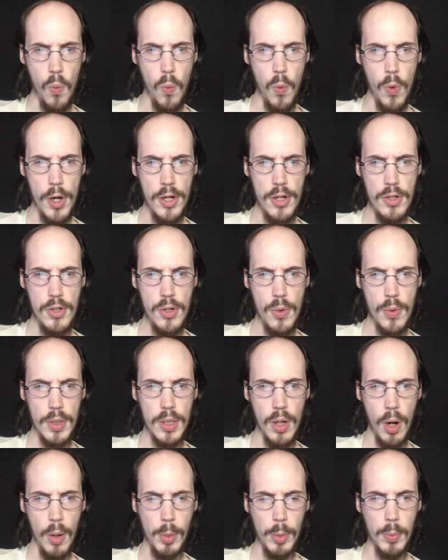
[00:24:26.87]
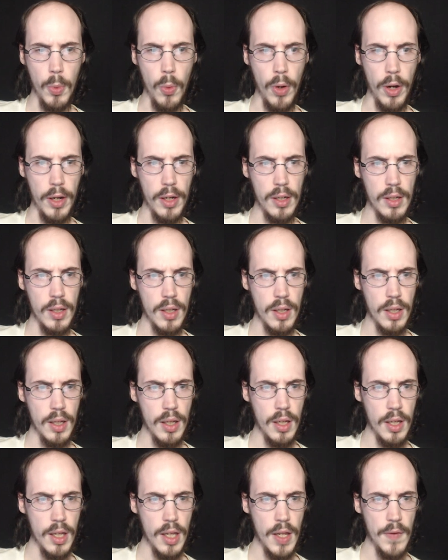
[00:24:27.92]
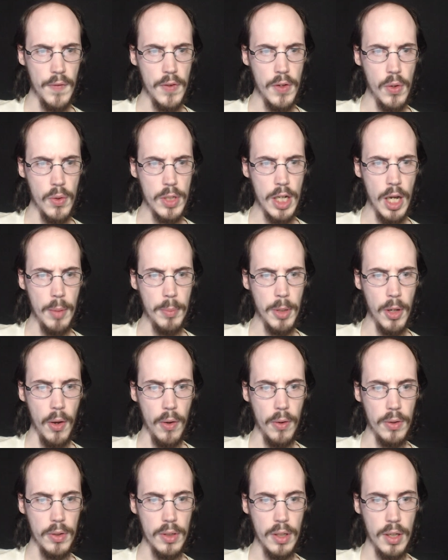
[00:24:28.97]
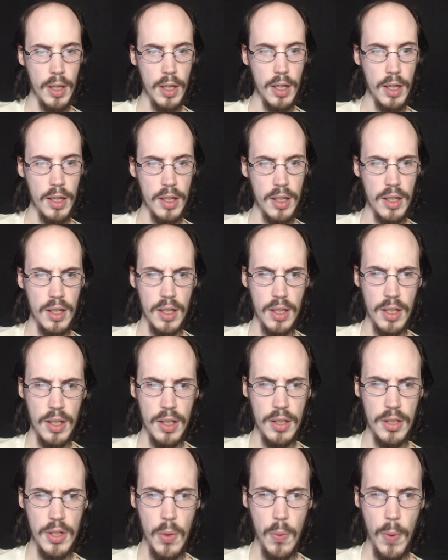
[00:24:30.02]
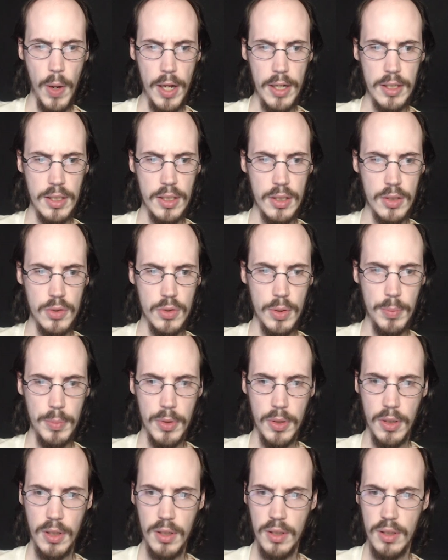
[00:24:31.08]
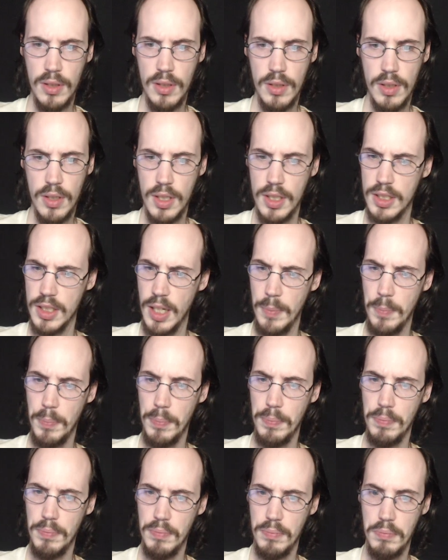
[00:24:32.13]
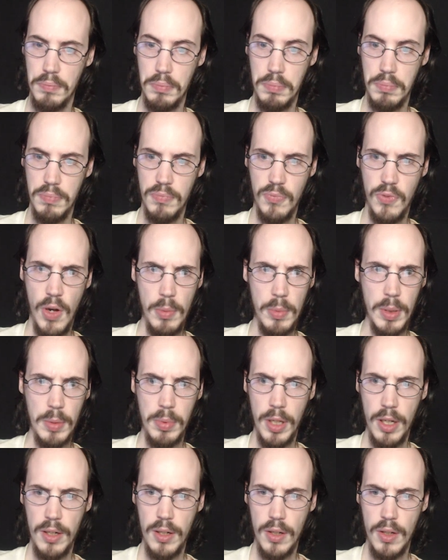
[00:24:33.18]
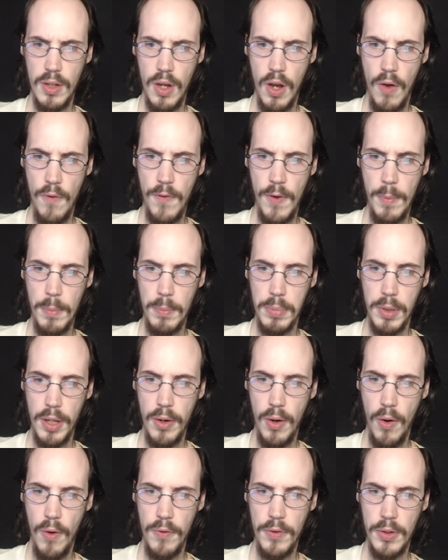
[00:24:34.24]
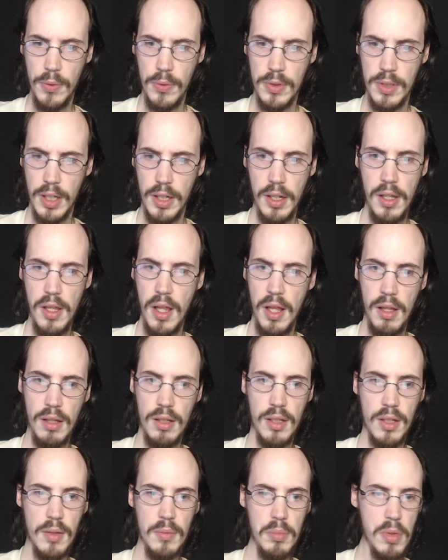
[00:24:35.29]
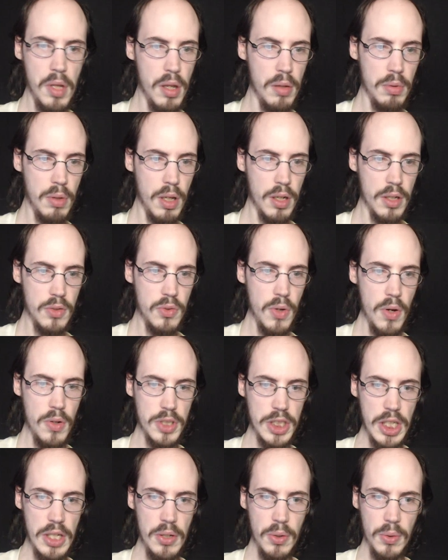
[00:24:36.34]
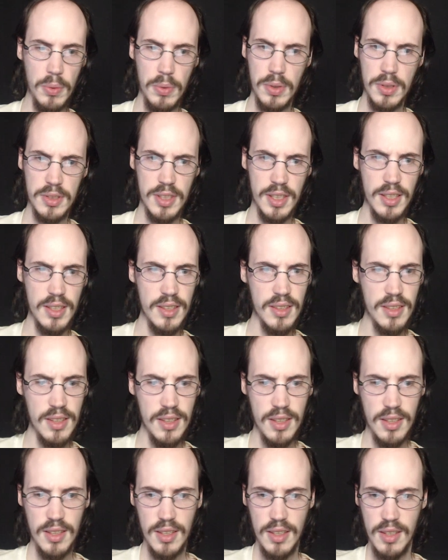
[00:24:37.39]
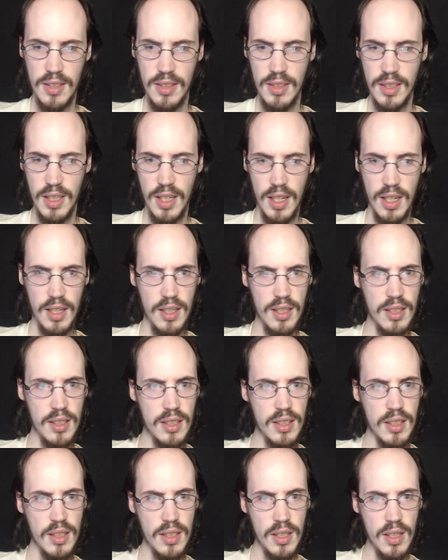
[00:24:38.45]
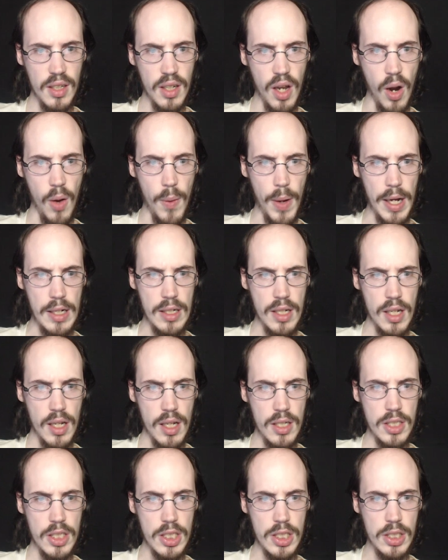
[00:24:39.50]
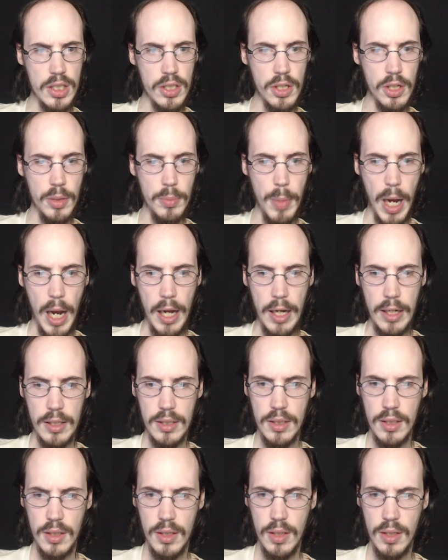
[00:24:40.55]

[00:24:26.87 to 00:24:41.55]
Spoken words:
What do you do with the armor boy? If you don't tell me all. Huh. You're what? Huh? Like. Fall me to blood? I'll fall me to blood all of you. It's like. Blah blah. Gross. Ew. It's like. Okay. Alright. Just clear your mind.